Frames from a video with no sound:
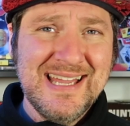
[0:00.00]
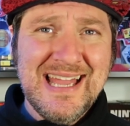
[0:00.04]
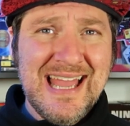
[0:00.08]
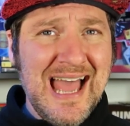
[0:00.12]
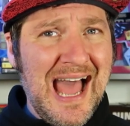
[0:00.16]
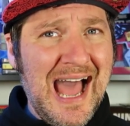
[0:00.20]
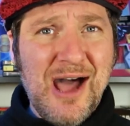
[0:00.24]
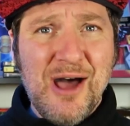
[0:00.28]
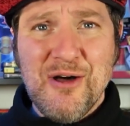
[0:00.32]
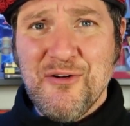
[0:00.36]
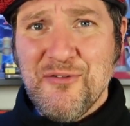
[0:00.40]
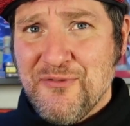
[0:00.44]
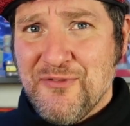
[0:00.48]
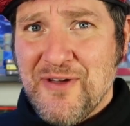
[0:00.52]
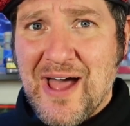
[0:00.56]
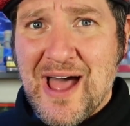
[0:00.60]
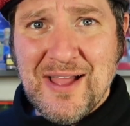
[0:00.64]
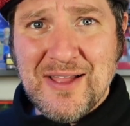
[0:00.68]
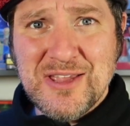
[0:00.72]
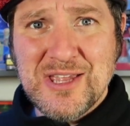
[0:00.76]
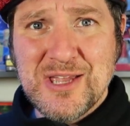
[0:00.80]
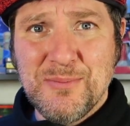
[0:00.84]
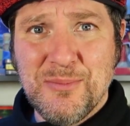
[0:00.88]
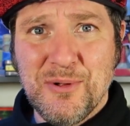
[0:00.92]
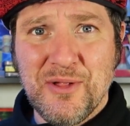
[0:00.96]
how
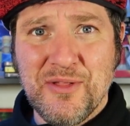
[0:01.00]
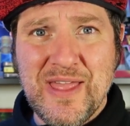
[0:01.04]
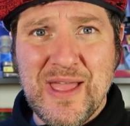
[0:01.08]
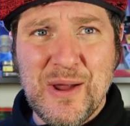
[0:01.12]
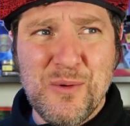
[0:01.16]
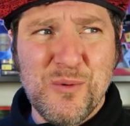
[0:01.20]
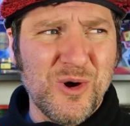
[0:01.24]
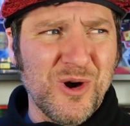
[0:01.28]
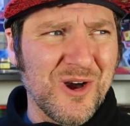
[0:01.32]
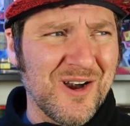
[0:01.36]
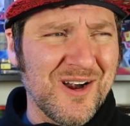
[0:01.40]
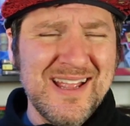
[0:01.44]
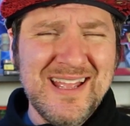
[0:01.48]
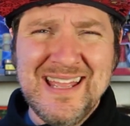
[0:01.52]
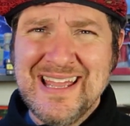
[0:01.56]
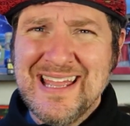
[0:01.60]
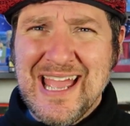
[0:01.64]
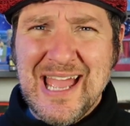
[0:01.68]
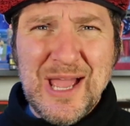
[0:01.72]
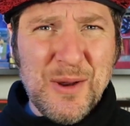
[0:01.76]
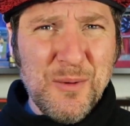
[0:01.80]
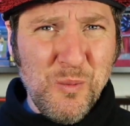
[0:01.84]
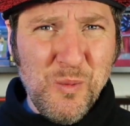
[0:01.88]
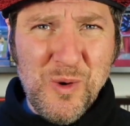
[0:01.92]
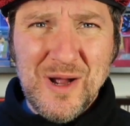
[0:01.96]
valuable they were,
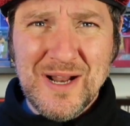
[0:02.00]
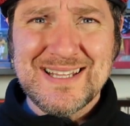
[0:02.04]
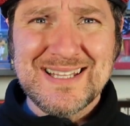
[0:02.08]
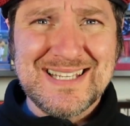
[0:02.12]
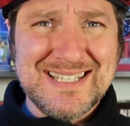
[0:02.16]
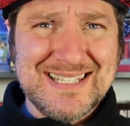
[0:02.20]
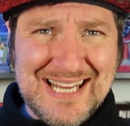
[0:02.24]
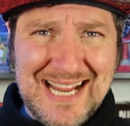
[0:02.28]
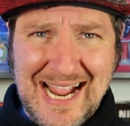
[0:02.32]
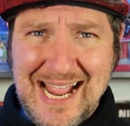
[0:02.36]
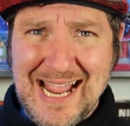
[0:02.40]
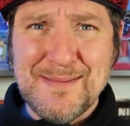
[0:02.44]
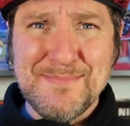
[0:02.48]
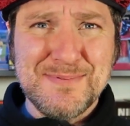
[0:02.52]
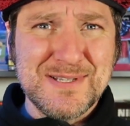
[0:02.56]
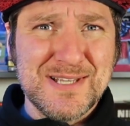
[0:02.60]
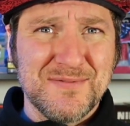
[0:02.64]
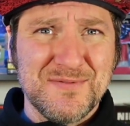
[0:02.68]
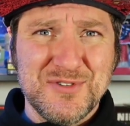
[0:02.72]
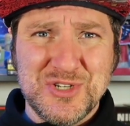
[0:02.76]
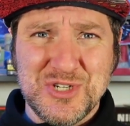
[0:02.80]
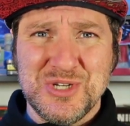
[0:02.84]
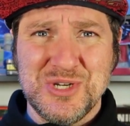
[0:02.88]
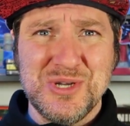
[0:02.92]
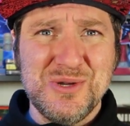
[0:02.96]
and what types
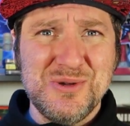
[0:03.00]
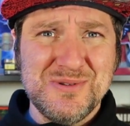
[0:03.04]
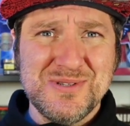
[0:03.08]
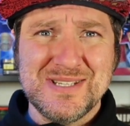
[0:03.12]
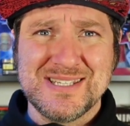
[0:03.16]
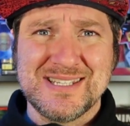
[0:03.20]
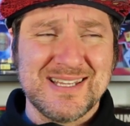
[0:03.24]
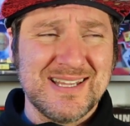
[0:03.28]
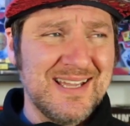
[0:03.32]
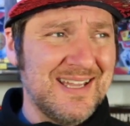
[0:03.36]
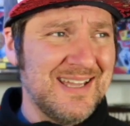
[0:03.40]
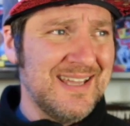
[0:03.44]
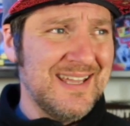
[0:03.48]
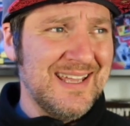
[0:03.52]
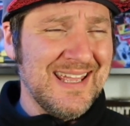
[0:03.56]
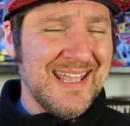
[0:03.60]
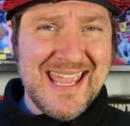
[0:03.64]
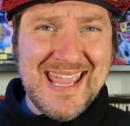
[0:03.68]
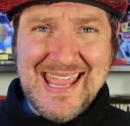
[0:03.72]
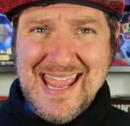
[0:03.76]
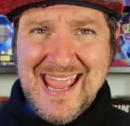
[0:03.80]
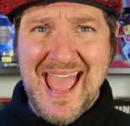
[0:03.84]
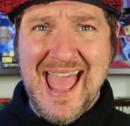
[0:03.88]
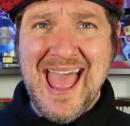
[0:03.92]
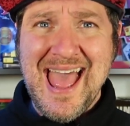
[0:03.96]
of shoes
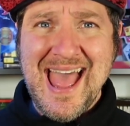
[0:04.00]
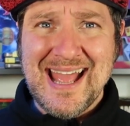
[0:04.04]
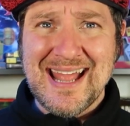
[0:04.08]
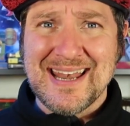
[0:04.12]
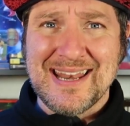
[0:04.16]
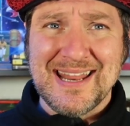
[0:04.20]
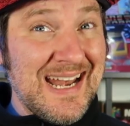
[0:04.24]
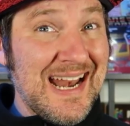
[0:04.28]
he had.